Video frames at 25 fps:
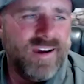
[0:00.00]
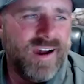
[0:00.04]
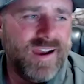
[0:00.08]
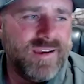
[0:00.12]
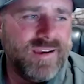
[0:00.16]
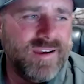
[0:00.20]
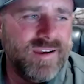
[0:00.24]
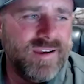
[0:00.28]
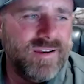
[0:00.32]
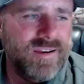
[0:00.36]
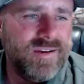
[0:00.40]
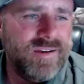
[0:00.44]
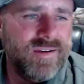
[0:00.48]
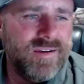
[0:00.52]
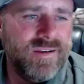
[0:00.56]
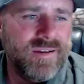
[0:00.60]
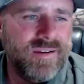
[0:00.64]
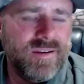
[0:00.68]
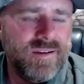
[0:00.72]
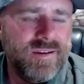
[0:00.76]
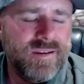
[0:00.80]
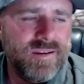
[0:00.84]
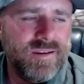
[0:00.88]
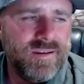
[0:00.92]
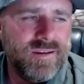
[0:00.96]
I didn't,
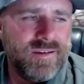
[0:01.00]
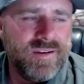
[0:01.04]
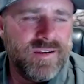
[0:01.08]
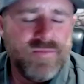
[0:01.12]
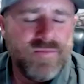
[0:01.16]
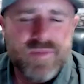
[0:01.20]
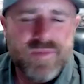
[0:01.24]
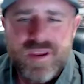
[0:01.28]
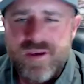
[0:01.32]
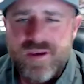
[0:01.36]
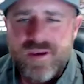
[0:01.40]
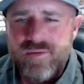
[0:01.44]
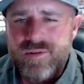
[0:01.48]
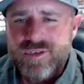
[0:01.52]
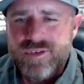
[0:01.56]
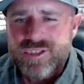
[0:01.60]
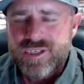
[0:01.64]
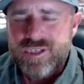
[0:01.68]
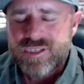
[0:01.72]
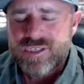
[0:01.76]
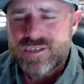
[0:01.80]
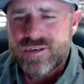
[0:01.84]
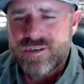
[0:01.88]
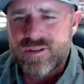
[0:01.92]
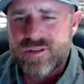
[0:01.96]
to me, it was
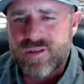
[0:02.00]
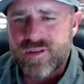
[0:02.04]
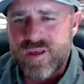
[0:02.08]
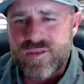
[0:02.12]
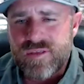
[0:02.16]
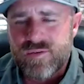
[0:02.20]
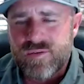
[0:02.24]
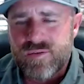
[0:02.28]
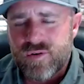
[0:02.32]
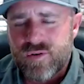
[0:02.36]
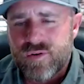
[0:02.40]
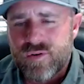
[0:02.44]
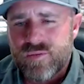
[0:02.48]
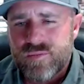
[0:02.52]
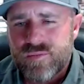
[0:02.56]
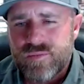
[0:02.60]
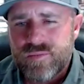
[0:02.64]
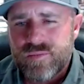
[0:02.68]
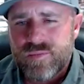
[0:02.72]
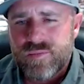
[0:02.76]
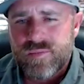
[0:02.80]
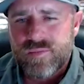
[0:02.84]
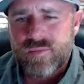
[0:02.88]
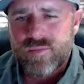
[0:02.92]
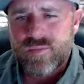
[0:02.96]
just the leather
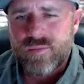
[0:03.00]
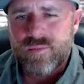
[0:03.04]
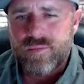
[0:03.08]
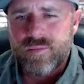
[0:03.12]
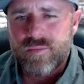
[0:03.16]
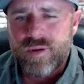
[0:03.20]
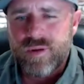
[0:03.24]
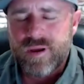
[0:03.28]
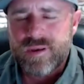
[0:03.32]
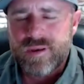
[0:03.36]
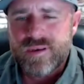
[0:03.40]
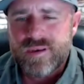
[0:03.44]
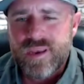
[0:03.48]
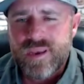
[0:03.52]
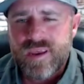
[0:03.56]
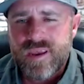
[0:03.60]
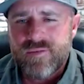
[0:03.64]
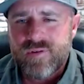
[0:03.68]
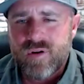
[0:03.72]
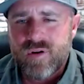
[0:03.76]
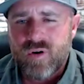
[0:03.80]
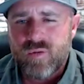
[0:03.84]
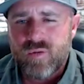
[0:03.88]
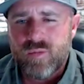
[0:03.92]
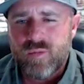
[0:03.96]
room, but
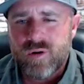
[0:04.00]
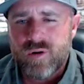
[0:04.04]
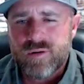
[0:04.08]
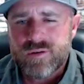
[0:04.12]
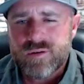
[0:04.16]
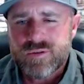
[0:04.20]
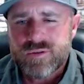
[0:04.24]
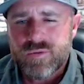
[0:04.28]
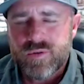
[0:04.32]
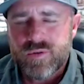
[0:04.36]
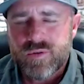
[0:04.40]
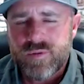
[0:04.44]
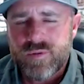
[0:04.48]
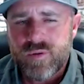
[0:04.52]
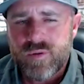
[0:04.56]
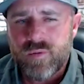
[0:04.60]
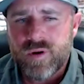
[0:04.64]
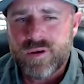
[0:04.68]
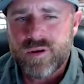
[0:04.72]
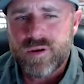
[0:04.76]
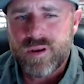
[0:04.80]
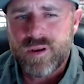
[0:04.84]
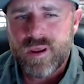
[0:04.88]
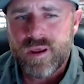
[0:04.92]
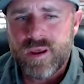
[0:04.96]
David Holbrook was with me
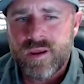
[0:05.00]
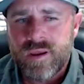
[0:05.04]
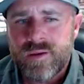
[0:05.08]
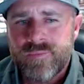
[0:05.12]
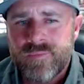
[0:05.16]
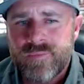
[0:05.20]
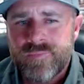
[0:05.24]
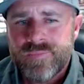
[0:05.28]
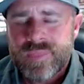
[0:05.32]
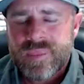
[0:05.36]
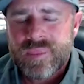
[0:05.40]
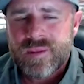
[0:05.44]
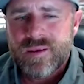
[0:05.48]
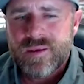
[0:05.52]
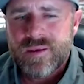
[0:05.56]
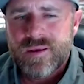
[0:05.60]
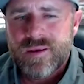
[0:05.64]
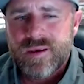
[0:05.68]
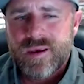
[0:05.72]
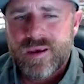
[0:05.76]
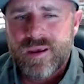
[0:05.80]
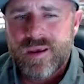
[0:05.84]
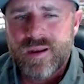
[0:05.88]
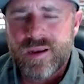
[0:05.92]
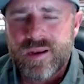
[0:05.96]
one day
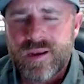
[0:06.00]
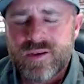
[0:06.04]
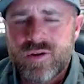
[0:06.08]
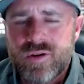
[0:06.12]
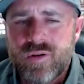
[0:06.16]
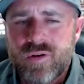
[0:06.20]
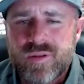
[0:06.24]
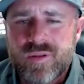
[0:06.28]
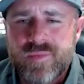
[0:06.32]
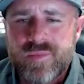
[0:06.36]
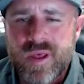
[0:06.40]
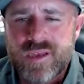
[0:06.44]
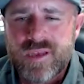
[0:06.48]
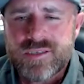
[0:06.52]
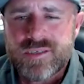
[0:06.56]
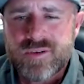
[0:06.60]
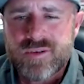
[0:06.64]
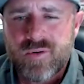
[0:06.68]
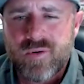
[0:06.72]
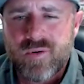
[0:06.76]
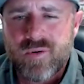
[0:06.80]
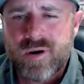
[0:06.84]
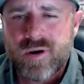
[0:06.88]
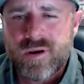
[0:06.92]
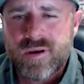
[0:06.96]
and I told him that
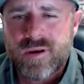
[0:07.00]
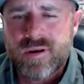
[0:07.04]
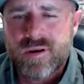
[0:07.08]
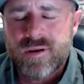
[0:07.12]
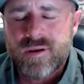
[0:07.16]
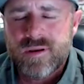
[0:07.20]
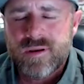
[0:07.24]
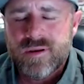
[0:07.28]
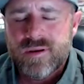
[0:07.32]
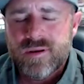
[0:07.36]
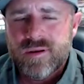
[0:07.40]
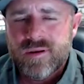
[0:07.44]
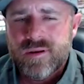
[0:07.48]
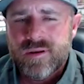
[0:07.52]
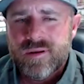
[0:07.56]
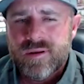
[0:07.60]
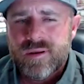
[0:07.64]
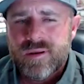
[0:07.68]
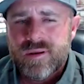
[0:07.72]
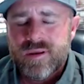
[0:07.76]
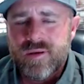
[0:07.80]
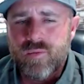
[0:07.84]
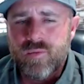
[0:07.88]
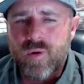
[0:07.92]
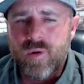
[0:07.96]
story
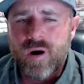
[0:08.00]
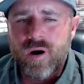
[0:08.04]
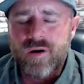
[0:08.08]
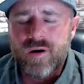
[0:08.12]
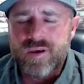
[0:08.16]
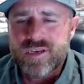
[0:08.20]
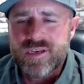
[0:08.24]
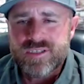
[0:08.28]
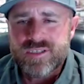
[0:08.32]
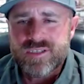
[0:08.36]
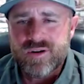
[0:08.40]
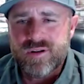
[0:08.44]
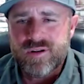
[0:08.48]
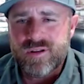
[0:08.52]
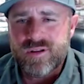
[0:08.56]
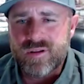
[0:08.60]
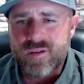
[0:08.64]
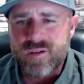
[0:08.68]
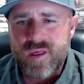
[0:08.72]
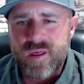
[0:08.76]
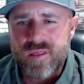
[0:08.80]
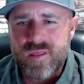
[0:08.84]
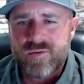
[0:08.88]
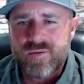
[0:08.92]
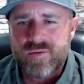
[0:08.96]
while he stood in the
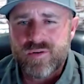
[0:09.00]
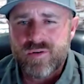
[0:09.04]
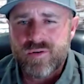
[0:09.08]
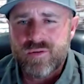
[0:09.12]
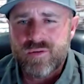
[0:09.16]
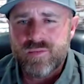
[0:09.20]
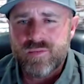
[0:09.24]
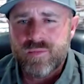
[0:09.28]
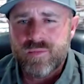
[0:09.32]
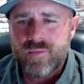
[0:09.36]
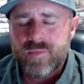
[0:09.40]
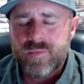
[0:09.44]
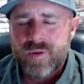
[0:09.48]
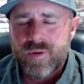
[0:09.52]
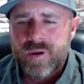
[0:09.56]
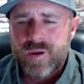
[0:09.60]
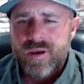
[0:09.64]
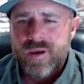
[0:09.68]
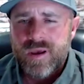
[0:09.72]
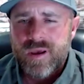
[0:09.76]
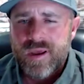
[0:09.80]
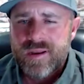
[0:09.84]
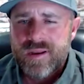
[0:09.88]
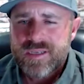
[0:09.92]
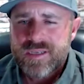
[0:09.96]
leather room.
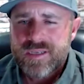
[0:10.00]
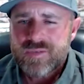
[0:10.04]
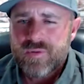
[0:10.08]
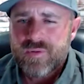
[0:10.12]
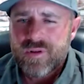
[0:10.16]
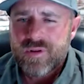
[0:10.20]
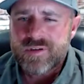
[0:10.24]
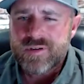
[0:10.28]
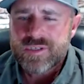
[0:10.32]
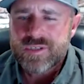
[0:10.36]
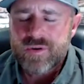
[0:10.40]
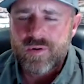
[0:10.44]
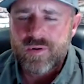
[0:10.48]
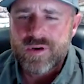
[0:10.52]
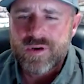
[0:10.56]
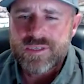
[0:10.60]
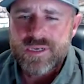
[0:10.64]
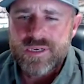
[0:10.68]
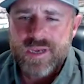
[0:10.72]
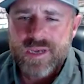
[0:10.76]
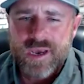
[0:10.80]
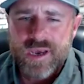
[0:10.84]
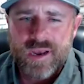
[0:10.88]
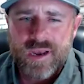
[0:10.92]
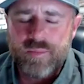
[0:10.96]
And it's one of those stories
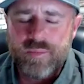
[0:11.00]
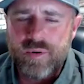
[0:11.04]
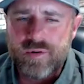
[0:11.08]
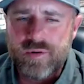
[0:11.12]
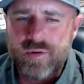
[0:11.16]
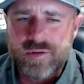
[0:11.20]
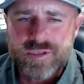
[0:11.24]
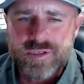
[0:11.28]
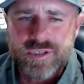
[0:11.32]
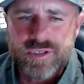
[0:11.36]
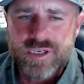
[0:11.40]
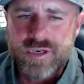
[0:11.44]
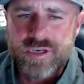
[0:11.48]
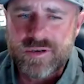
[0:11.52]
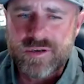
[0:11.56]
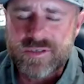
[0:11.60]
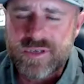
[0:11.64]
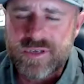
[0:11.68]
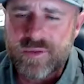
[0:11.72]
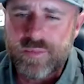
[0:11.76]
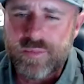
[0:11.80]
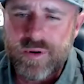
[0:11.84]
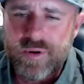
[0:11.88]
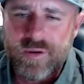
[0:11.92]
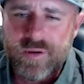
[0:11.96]
that kind of pulls
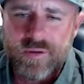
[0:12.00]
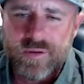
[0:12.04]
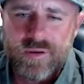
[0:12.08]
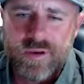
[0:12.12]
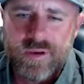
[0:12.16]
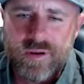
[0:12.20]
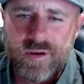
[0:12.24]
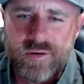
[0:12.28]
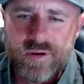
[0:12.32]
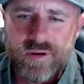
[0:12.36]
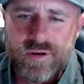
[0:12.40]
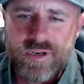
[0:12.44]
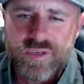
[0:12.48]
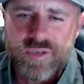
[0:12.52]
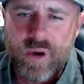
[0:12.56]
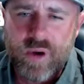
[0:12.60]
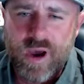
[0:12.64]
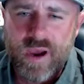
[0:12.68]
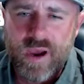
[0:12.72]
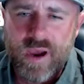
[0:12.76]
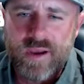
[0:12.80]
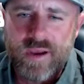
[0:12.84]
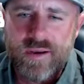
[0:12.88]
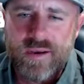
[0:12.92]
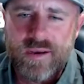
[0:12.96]
chills up your
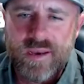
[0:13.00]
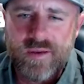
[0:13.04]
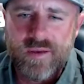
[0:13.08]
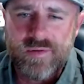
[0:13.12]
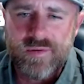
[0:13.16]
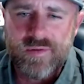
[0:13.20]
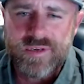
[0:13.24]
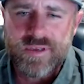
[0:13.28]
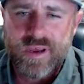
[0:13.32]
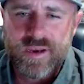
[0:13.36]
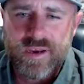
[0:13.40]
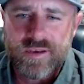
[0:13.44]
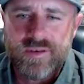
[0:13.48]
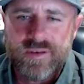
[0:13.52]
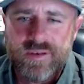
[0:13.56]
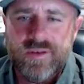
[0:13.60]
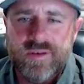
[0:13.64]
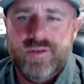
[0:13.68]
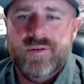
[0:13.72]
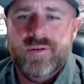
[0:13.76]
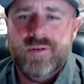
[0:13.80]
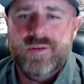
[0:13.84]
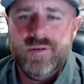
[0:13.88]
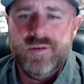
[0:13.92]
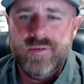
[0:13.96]
spine. And he was like,
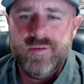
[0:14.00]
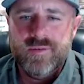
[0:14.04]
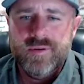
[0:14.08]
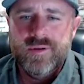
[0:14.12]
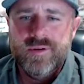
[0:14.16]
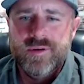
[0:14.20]
dude,